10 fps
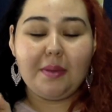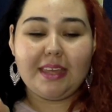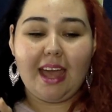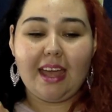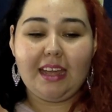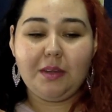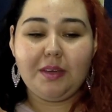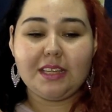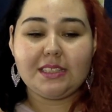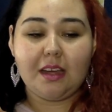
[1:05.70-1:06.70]
but yeah,
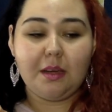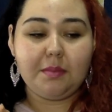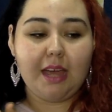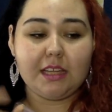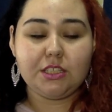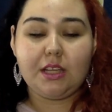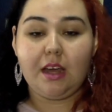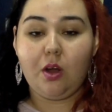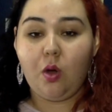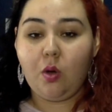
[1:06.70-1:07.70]
anyways, I just
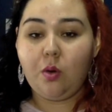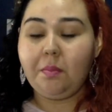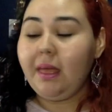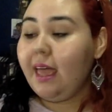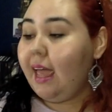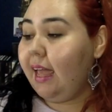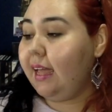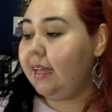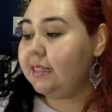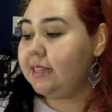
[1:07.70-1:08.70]
got home
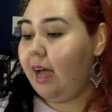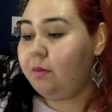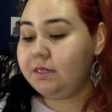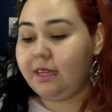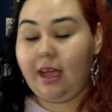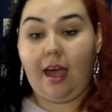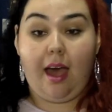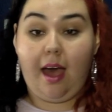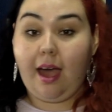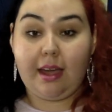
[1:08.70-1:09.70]
and I was like,
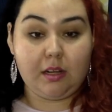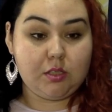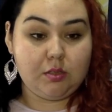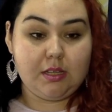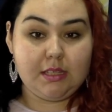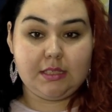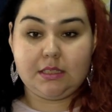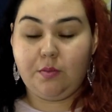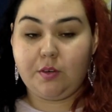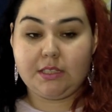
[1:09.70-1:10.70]
I gotta do this. This
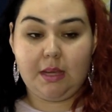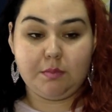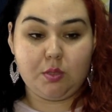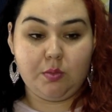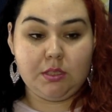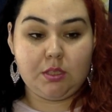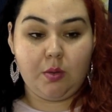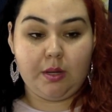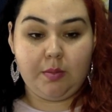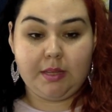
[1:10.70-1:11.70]
is the first thing I'm doing.
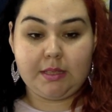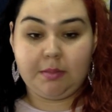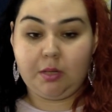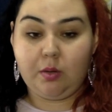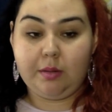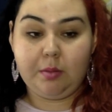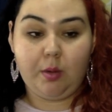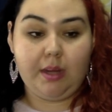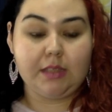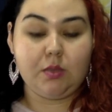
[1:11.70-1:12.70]
So, anyways, I'm gonna go ahead and be
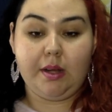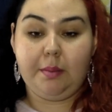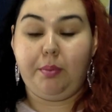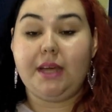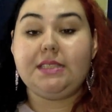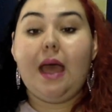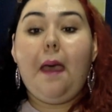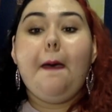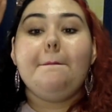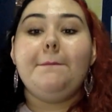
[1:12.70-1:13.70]
quiet. Let's go ahead and press
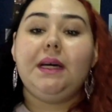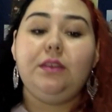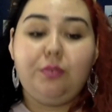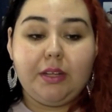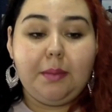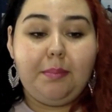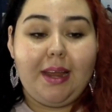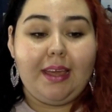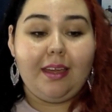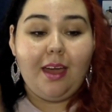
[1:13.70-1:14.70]
motherfucking
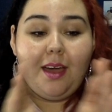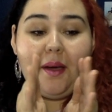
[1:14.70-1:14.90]
play.